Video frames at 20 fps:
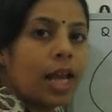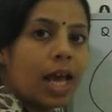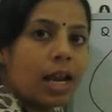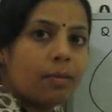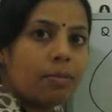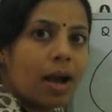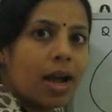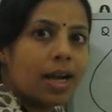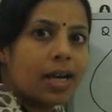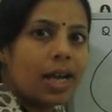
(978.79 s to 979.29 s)

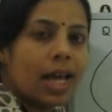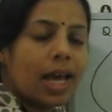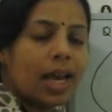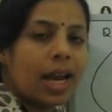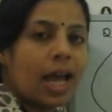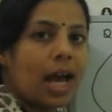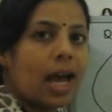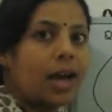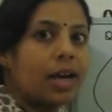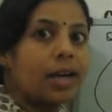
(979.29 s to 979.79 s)
Del by
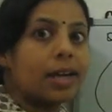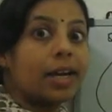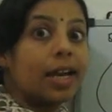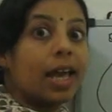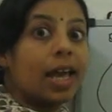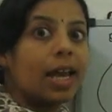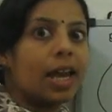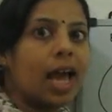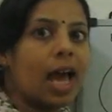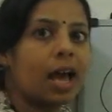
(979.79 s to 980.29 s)
del
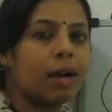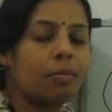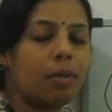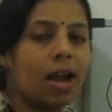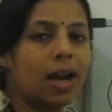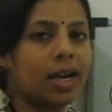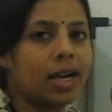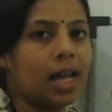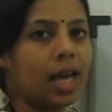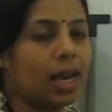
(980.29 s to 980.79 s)
r
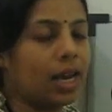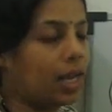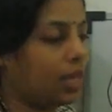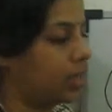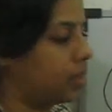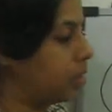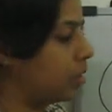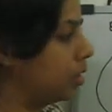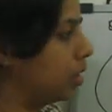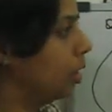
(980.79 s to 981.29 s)
by del
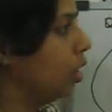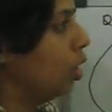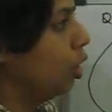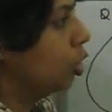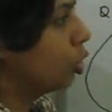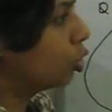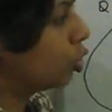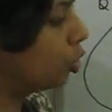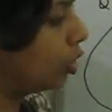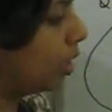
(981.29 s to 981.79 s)
x.
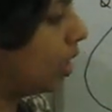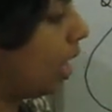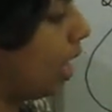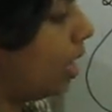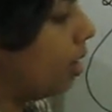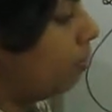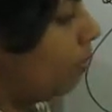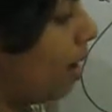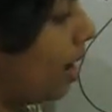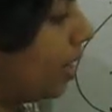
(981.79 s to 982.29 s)
So
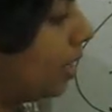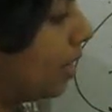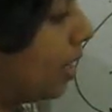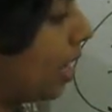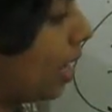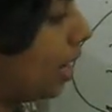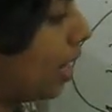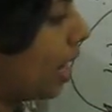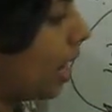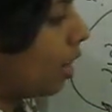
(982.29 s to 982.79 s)
del by
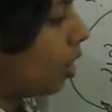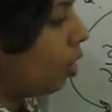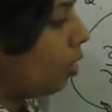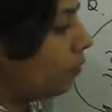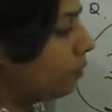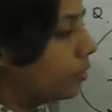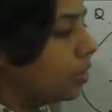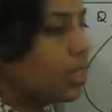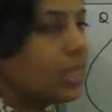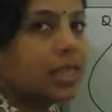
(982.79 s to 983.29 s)
del r
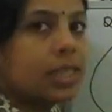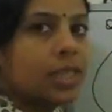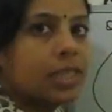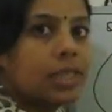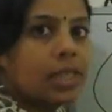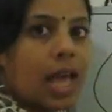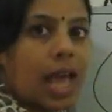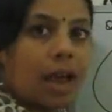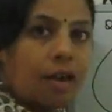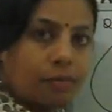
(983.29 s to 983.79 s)
of this
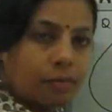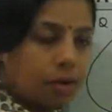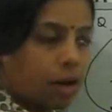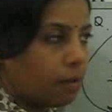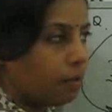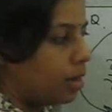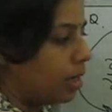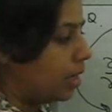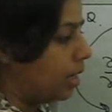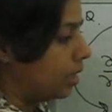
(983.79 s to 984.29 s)
is f
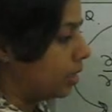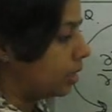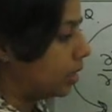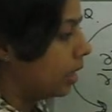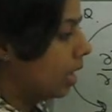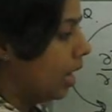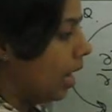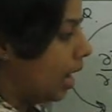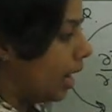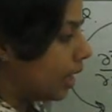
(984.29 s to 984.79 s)
double dash
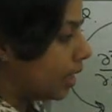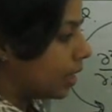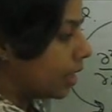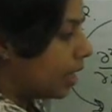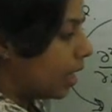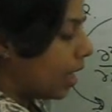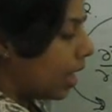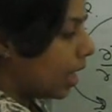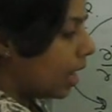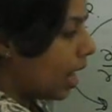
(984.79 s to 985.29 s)

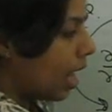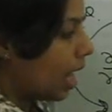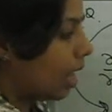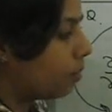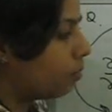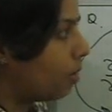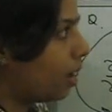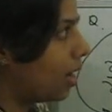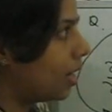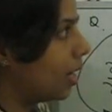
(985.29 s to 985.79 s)
and del
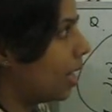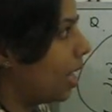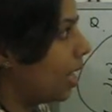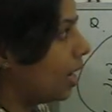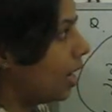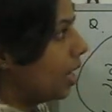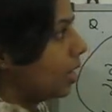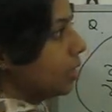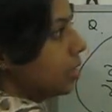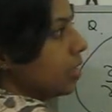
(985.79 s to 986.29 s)
r by
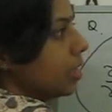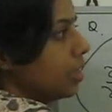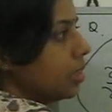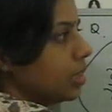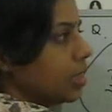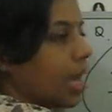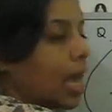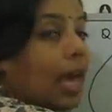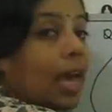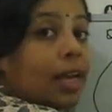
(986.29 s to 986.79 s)
del x
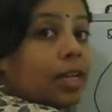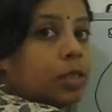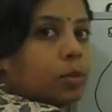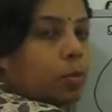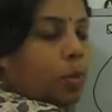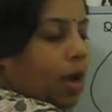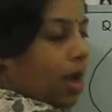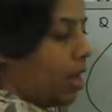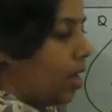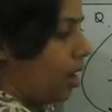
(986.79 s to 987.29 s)
is
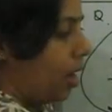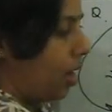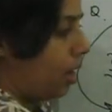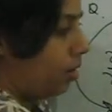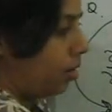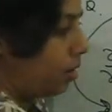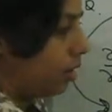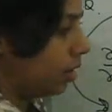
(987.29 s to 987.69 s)
x by r.